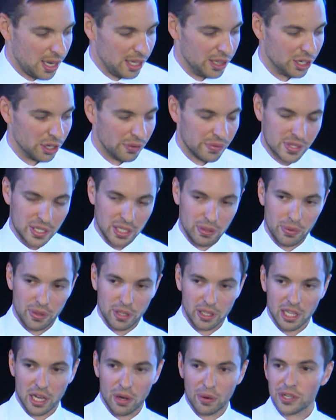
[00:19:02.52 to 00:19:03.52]
And then obviously with
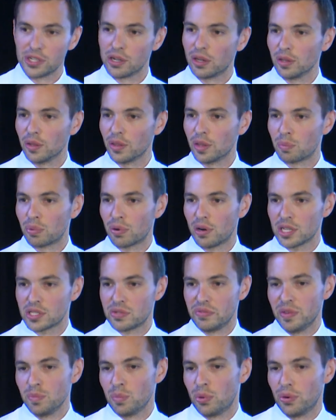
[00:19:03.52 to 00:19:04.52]
a lower dollar, the
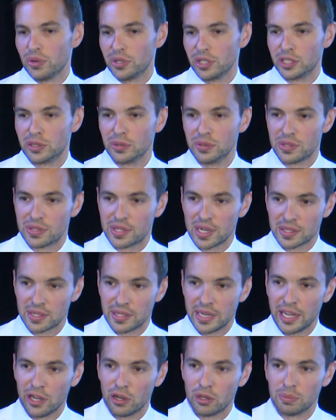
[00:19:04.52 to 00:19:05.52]
price of imported goods
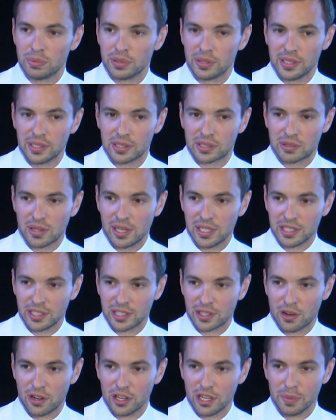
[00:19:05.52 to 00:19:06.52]
doesn't help the Australian
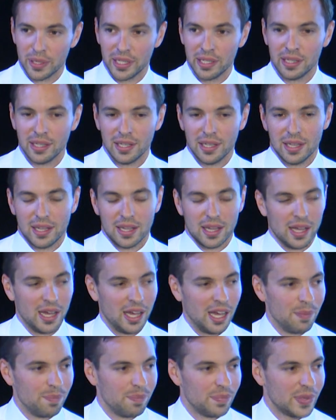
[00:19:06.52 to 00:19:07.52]
economy,
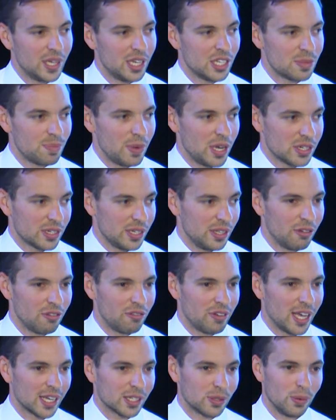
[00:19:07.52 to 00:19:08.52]
especially the
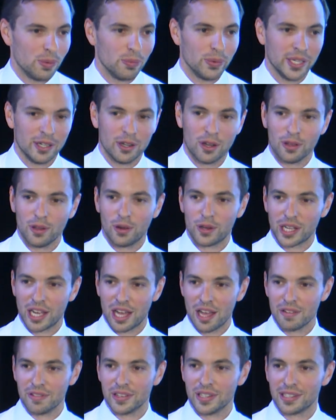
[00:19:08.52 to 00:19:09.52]
fact when we no longer
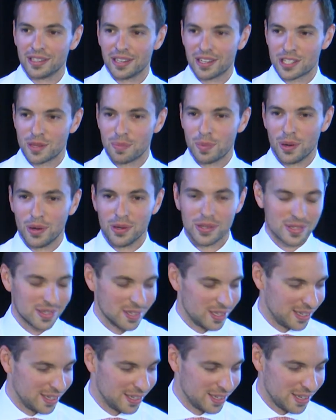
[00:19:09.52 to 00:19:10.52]
have,
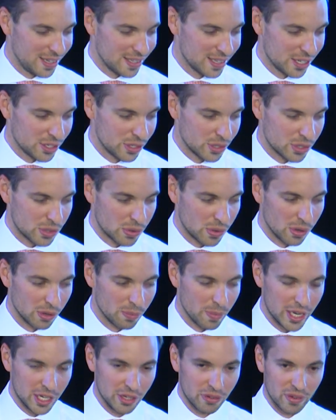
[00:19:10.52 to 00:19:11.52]
such a
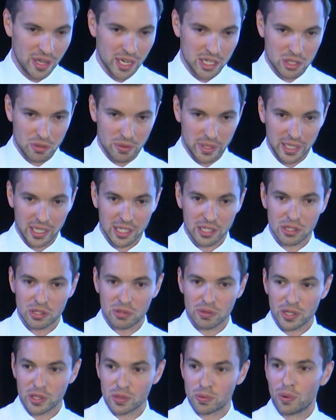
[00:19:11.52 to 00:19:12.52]
strong manufacturing
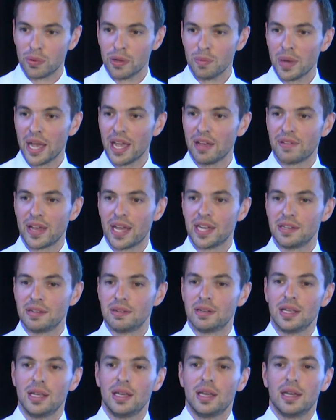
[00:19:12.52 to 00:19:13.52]
industry as what we may have had
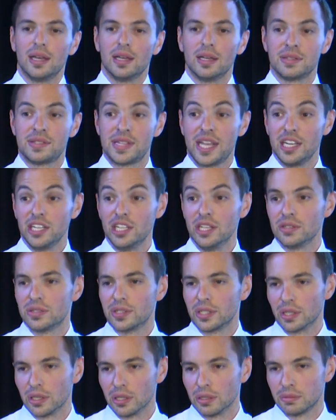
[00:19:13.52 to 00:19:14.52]
10 years
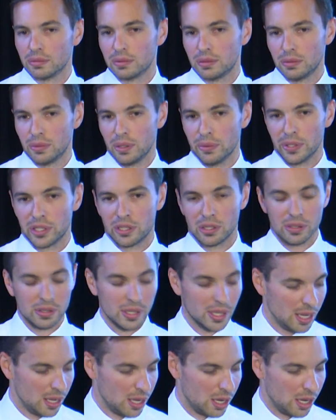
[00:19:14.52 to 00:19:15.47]
ago, where we could,